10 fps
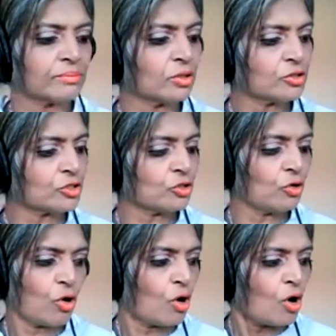I'm not
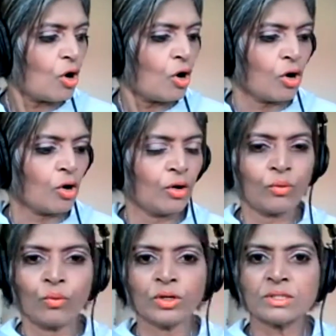sure
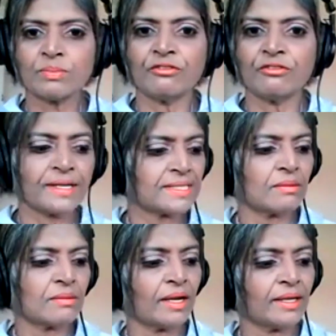what's been
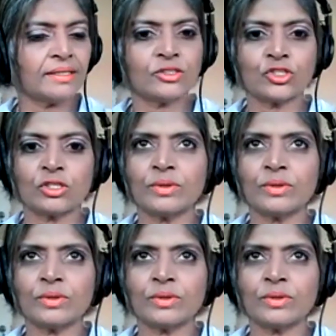affecting my energy,